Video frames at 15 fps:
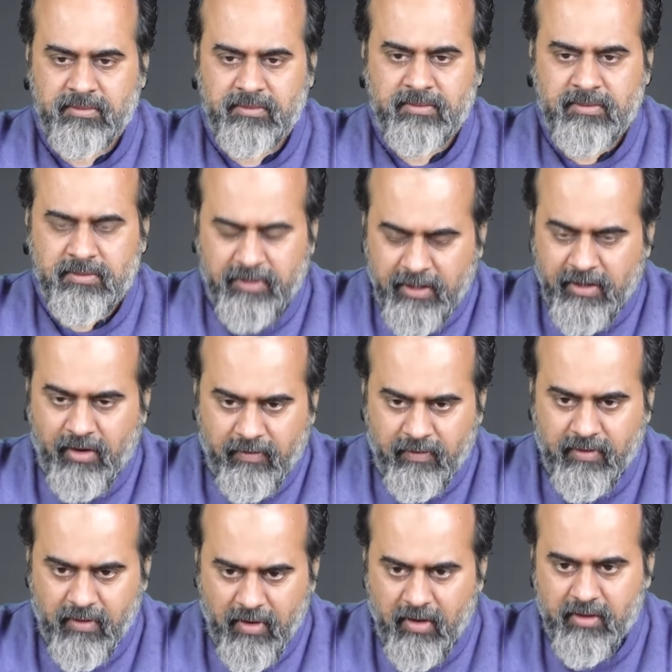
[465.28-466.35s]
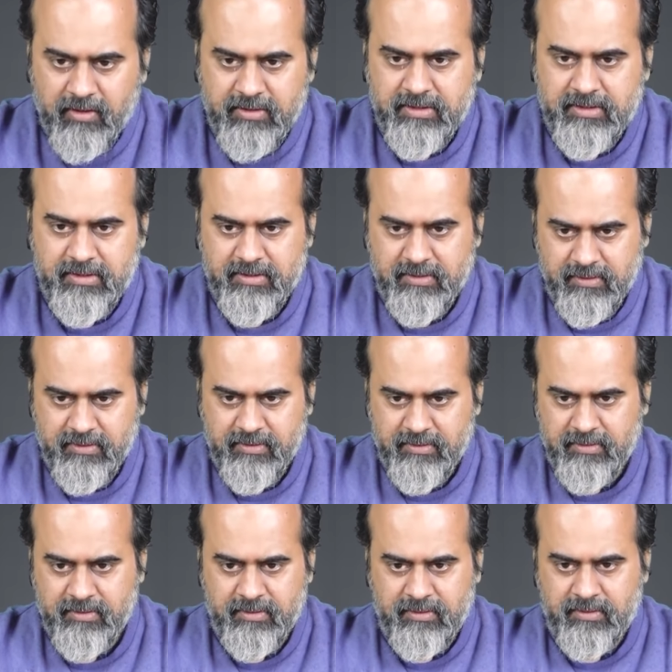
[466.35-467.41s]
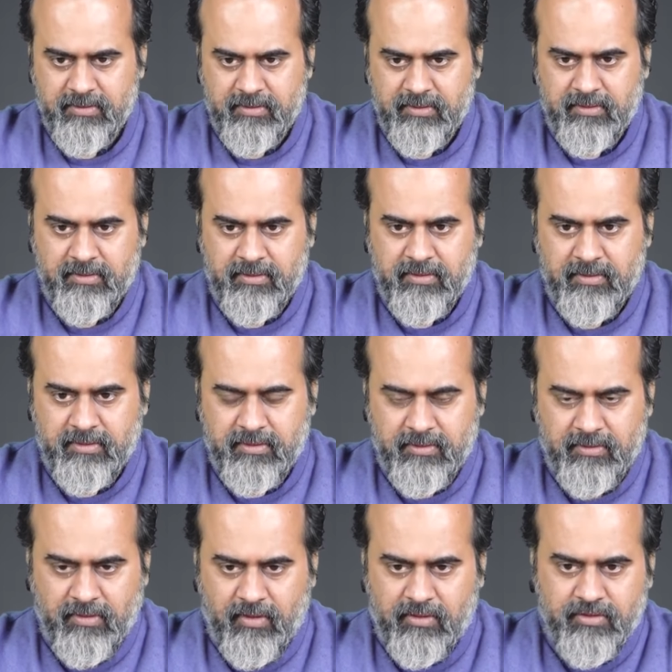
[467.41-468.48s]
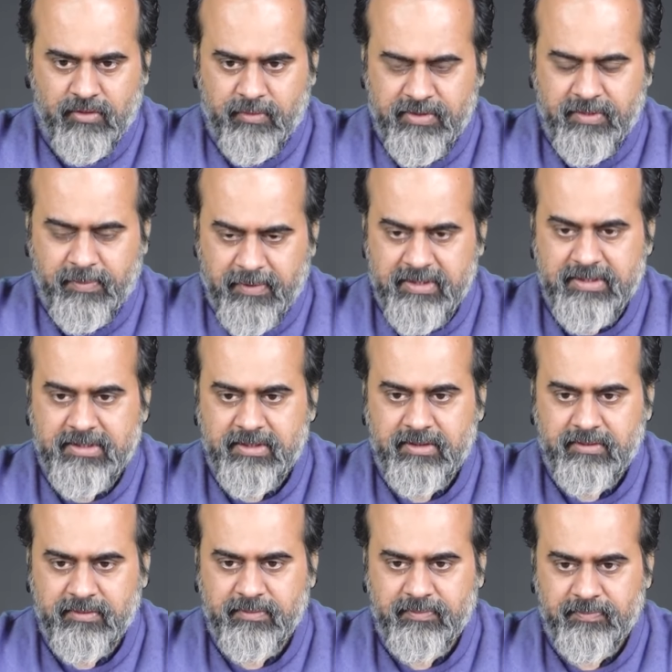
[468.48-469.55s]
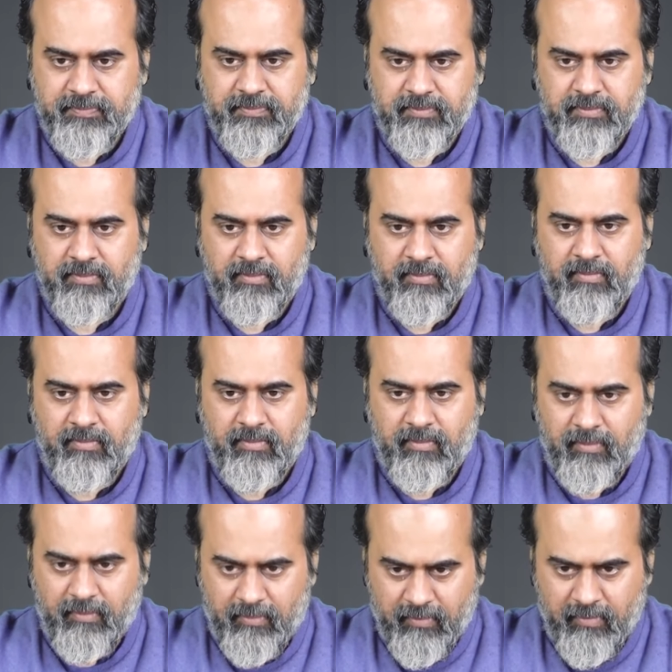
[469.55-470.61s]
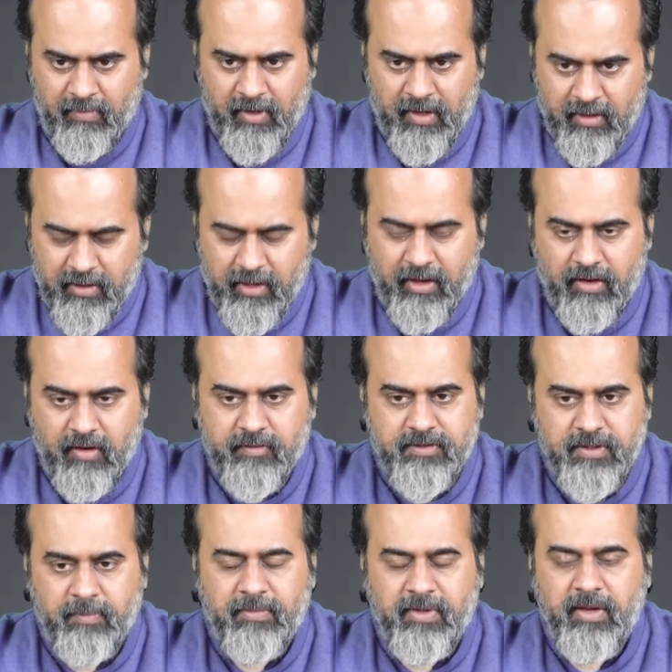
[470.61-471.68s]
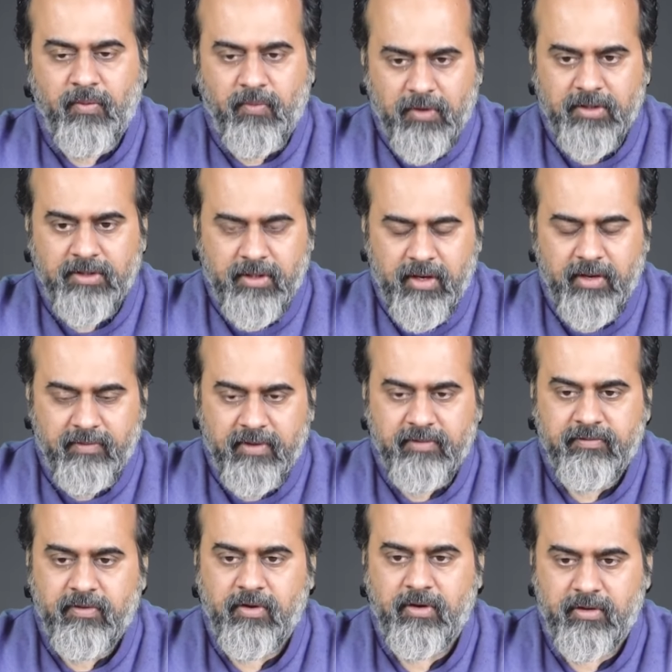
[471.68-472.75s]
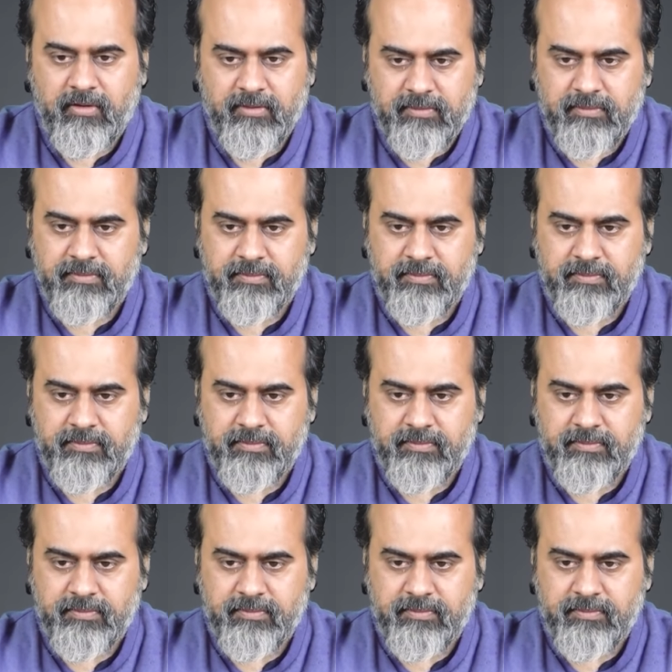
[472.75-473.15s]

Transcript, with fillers: Hmm? Think of a cause, not so much a person. Hmm? Think of something worth living for.